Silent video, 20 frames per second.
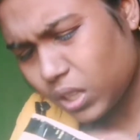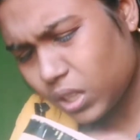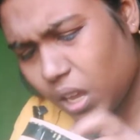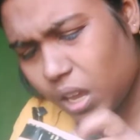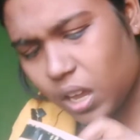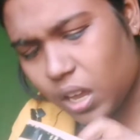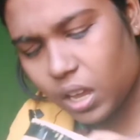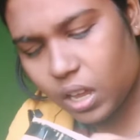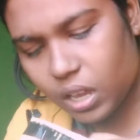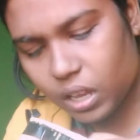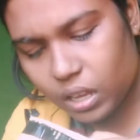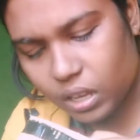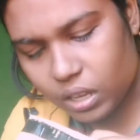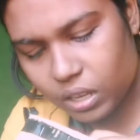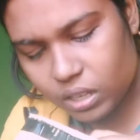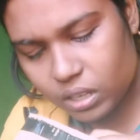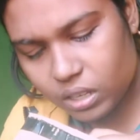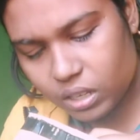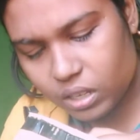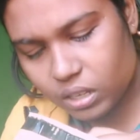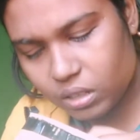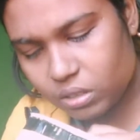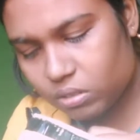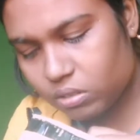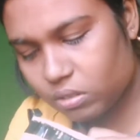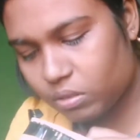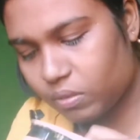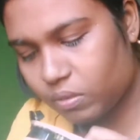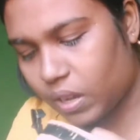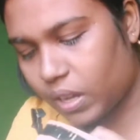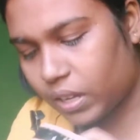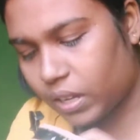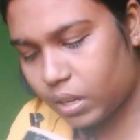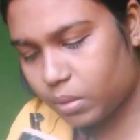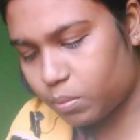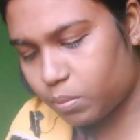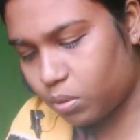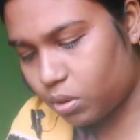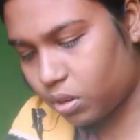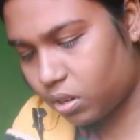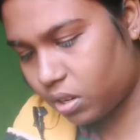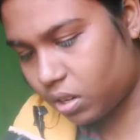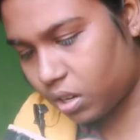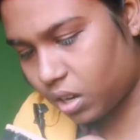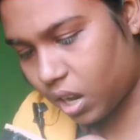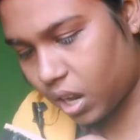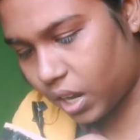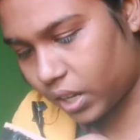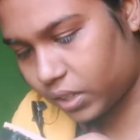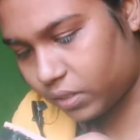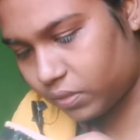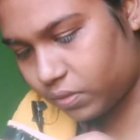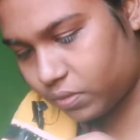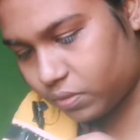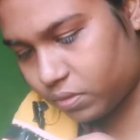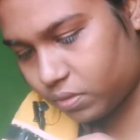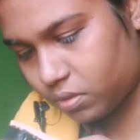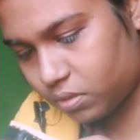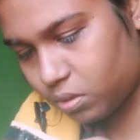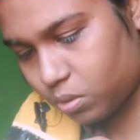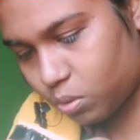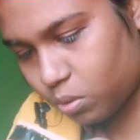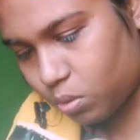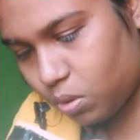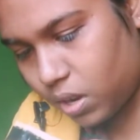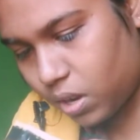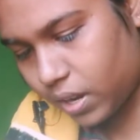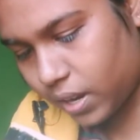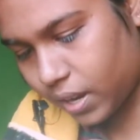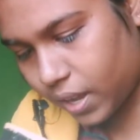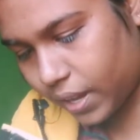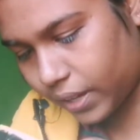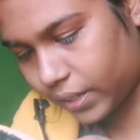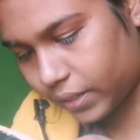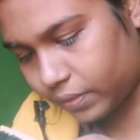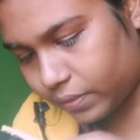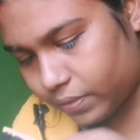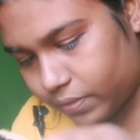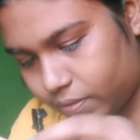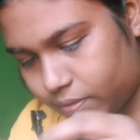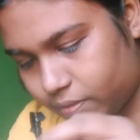I don't know why I bought a knife, a whole knife.